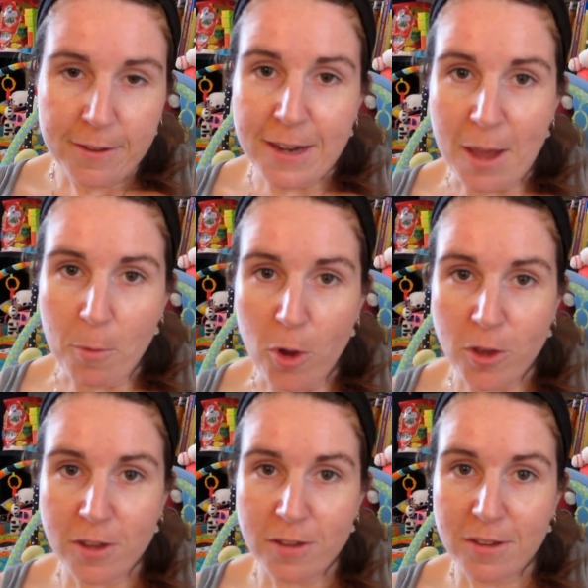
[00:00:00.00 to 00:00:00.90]
network,
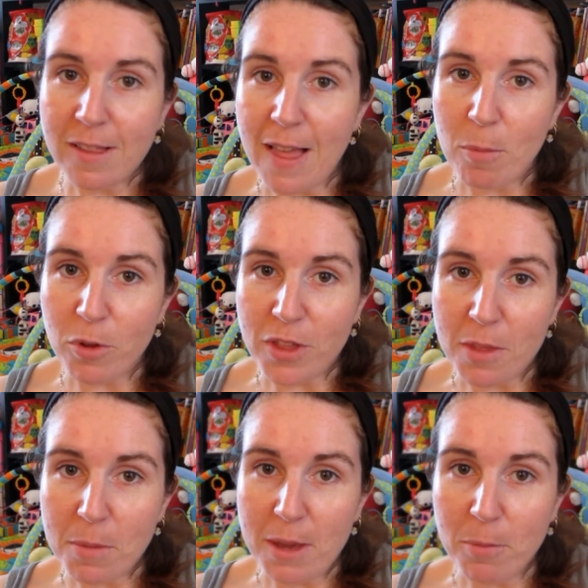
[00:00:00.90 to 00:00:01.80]
collab with other
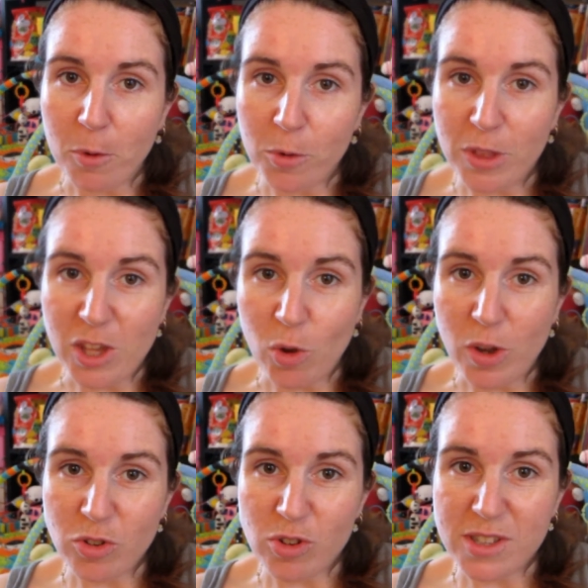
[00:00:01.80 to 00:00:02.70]
people that you're
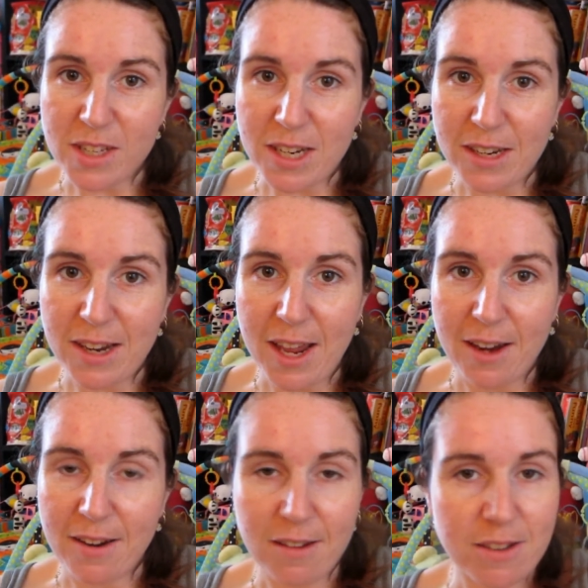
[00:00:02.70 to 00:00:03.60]
interested in
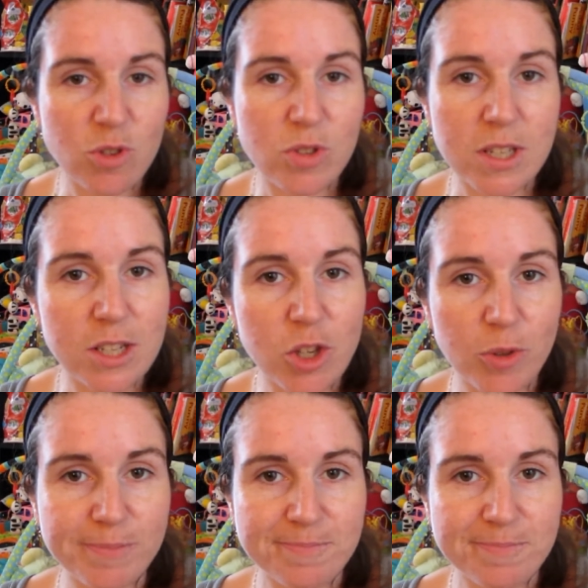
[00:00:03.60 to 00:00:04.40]
and are interested in you.